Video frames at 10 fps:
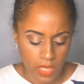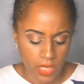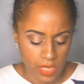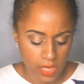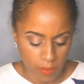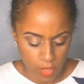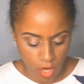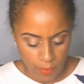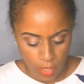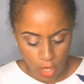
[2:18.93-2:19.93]
some
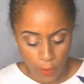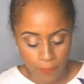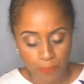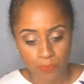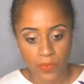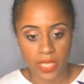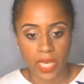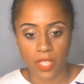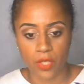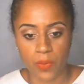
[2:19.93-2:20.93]
time ago. Yeah,
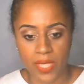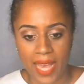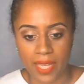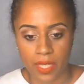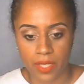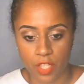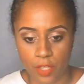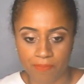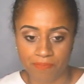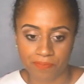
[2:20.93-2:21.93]
you was anchored
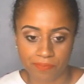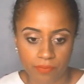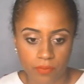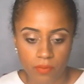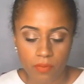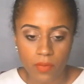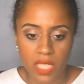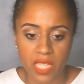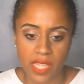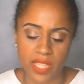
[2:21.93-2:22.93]

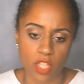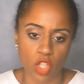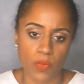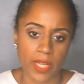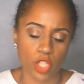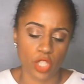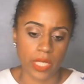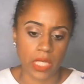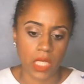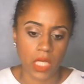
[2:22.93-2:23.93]
to the situation.
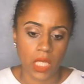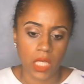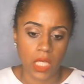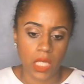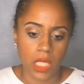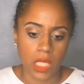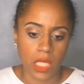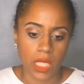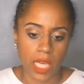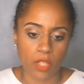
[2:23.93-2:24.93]

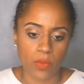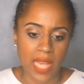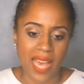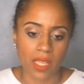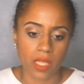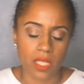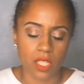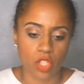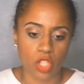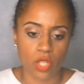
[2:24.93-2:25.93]
Okay, you was anchored
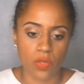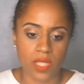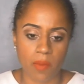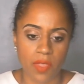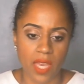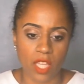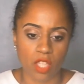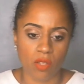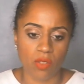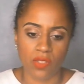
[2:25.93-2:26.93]
to something, and
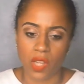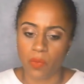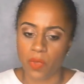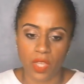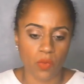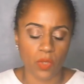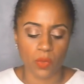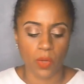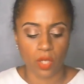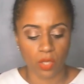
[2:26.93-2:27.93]
you're done with it.
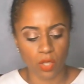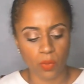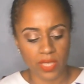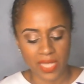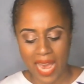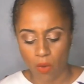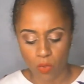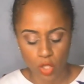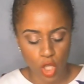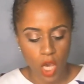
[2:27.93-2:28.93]
You want
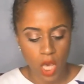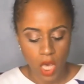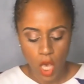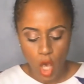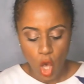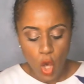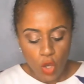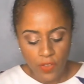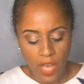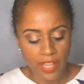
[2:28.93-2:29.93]
out,
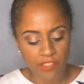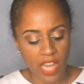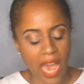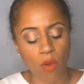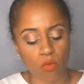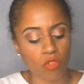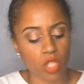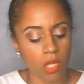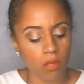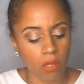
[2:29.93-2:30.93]
over and out.
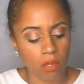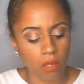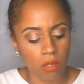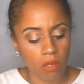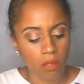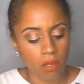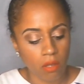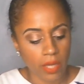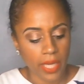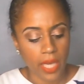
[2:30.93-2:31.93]

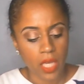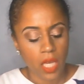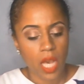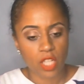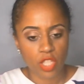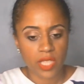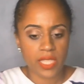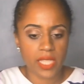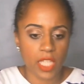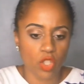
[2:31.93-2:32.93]
Okay, as you can
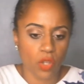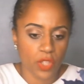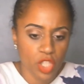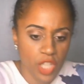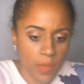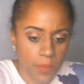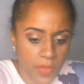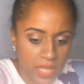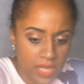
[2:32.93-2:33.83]
see, you got the ship that's